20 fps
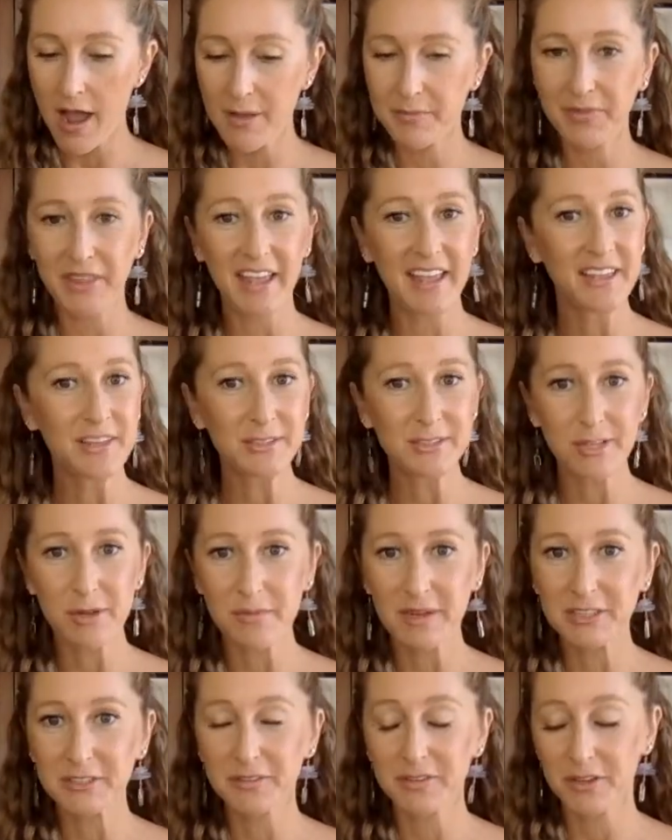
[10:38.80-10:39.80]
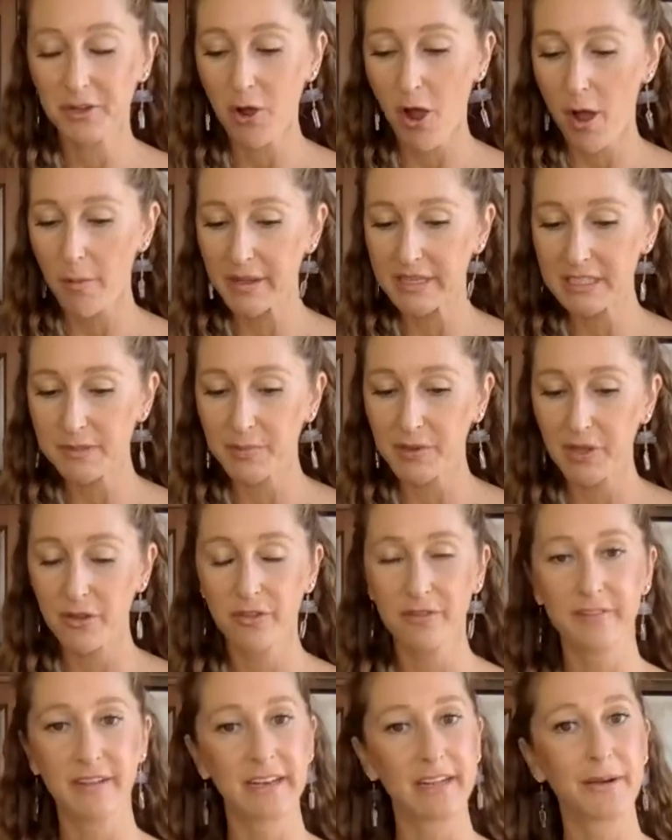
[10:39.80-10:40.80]
Thank you so much for the comments below the
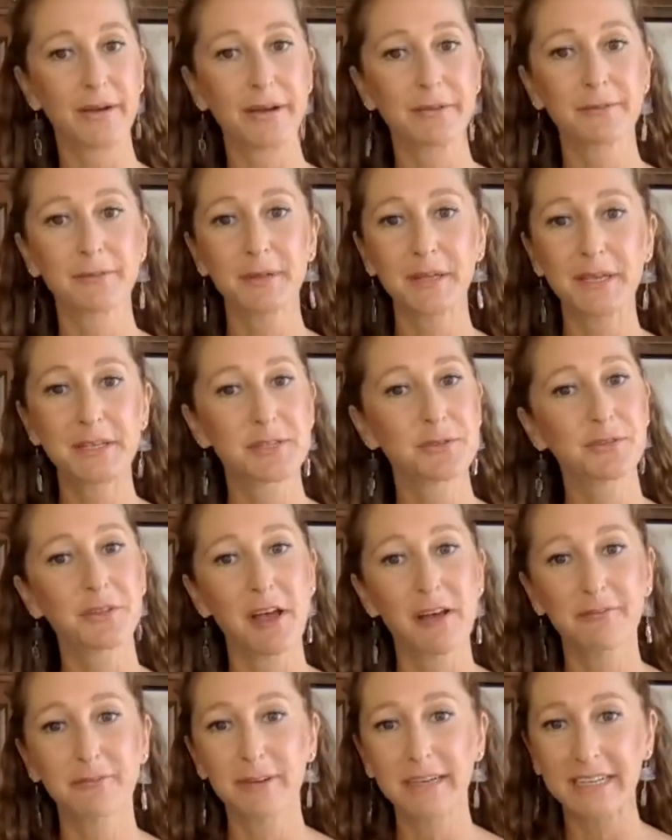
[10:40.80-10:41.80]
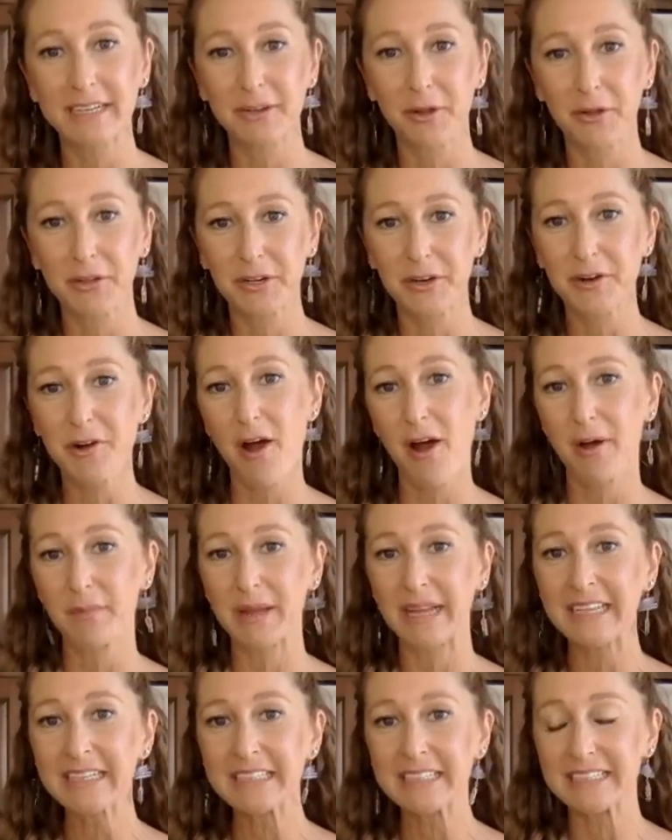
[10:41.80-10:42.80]
video. I really do love reading all your
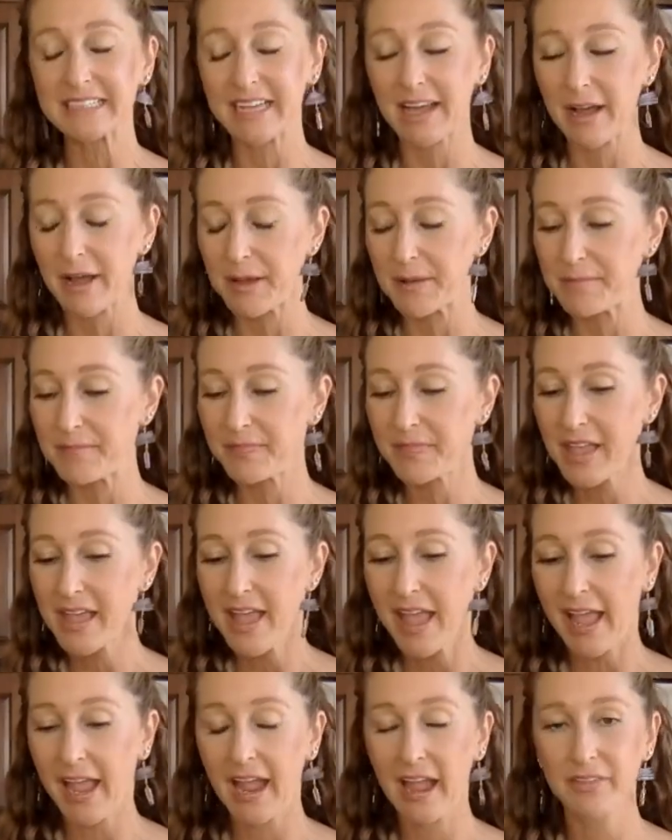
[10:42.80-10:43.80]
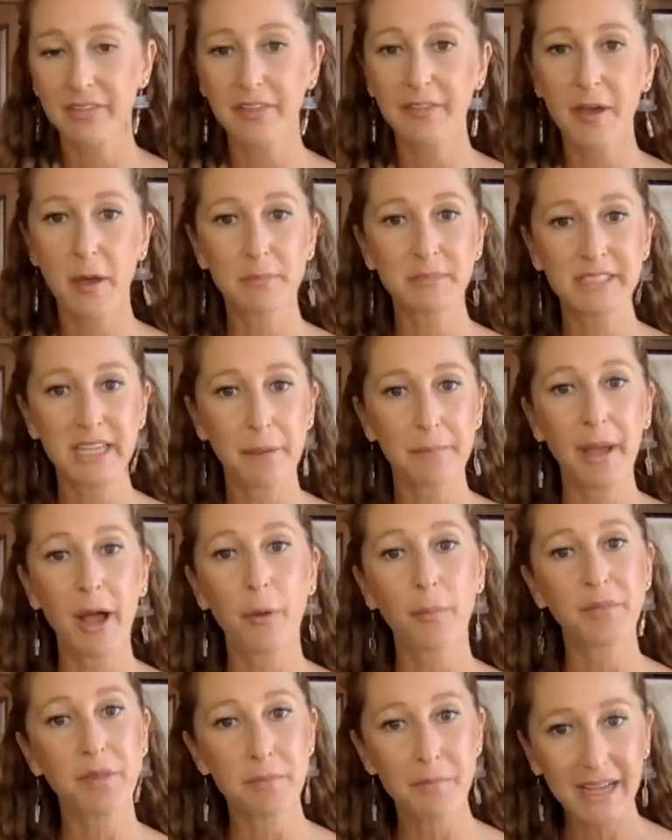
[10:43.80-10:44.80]
comments. And the thumbs up
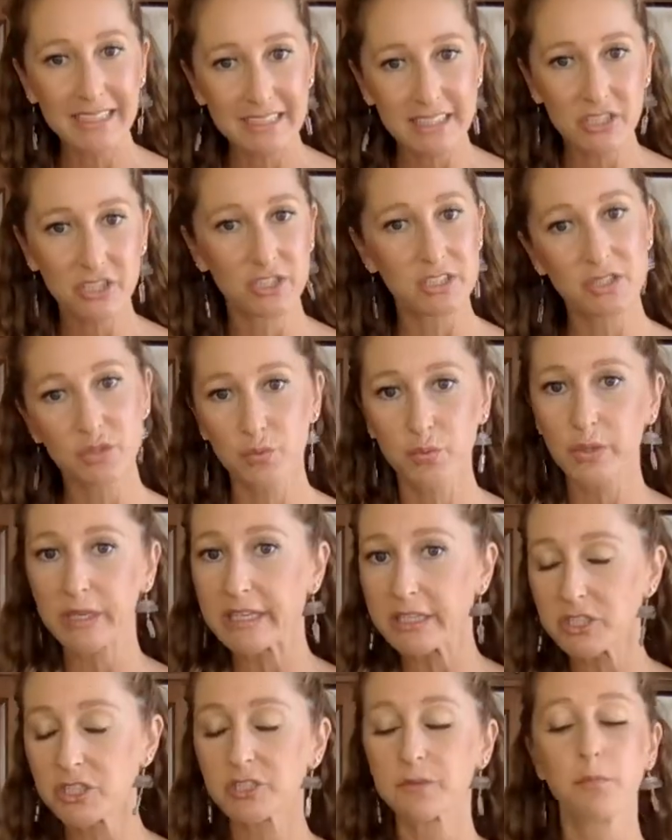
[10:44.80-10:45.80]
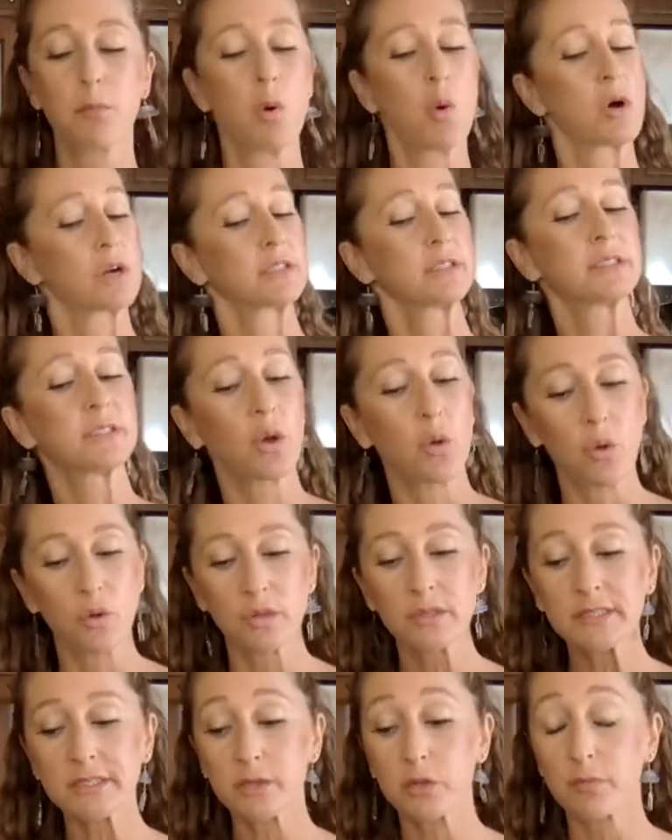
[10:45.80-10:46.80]
help the messages reach more
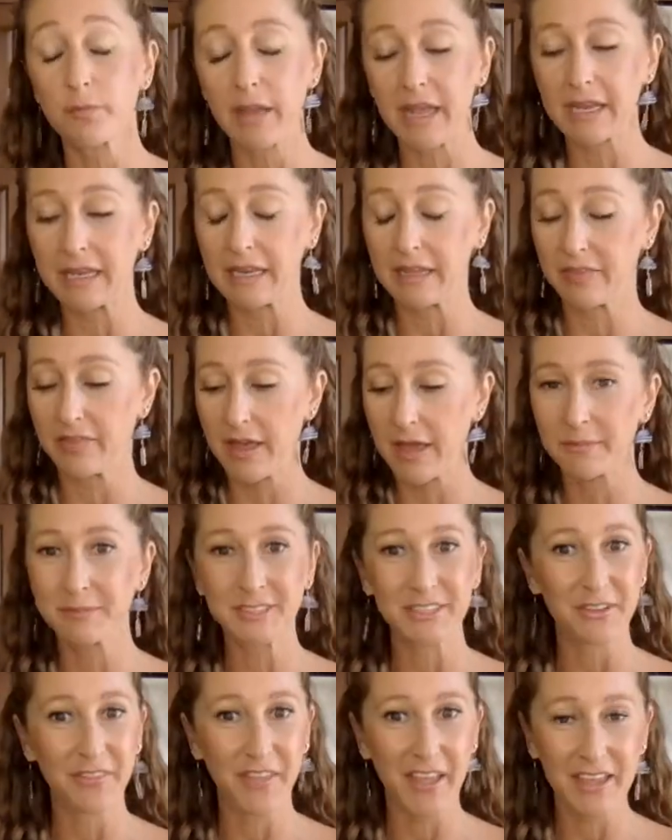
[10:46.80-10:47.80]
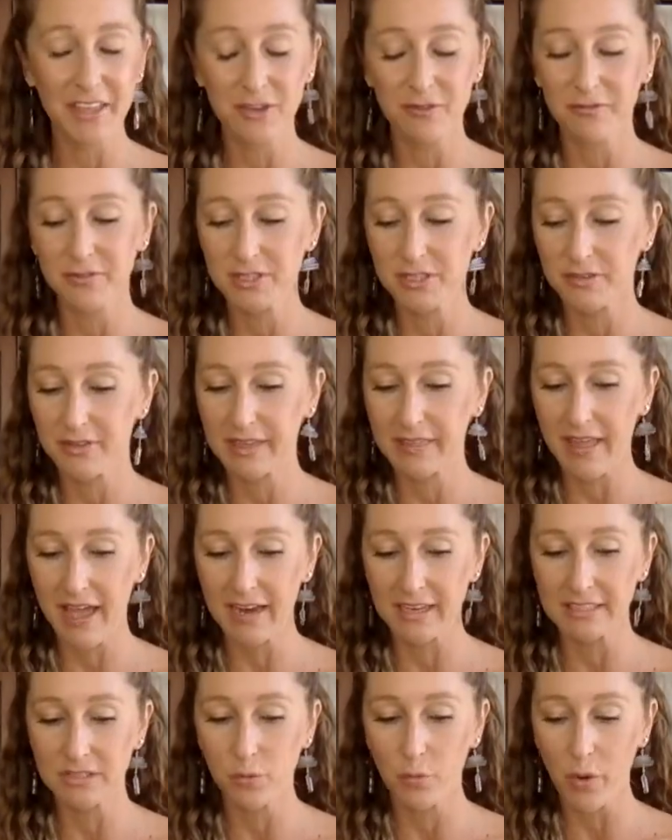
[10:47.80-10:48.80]
souls who may need them. So thank you for doing that
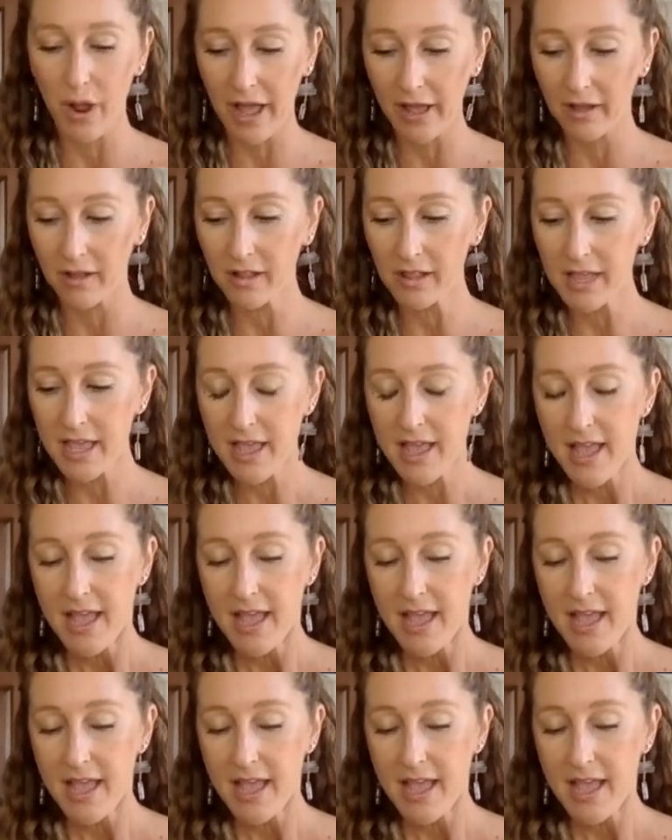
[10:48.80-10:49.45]
as well.